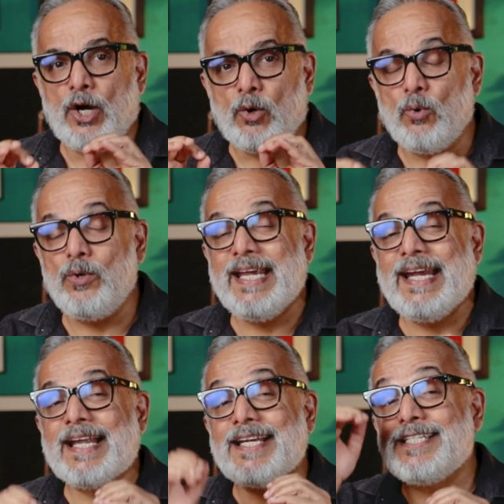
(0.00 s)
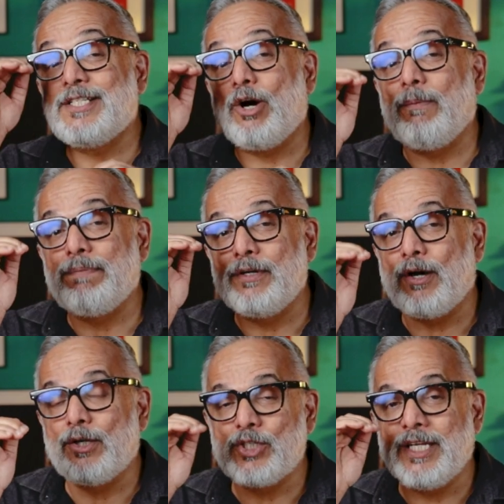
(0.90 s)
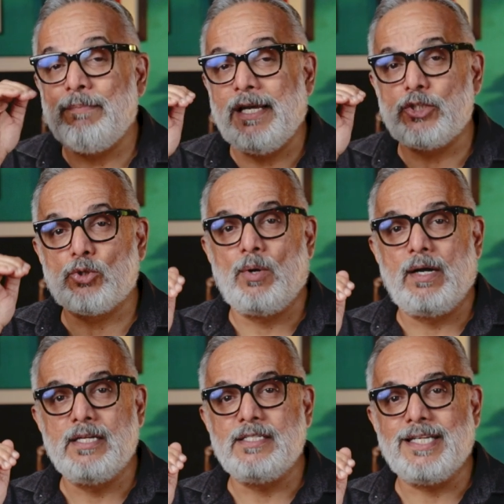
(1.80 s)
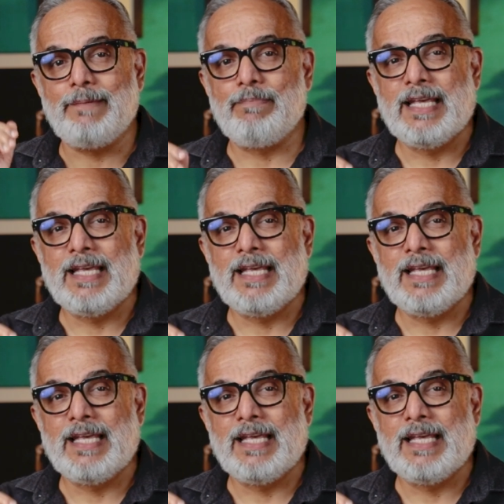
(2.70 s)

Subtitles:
who need top-notch image quality,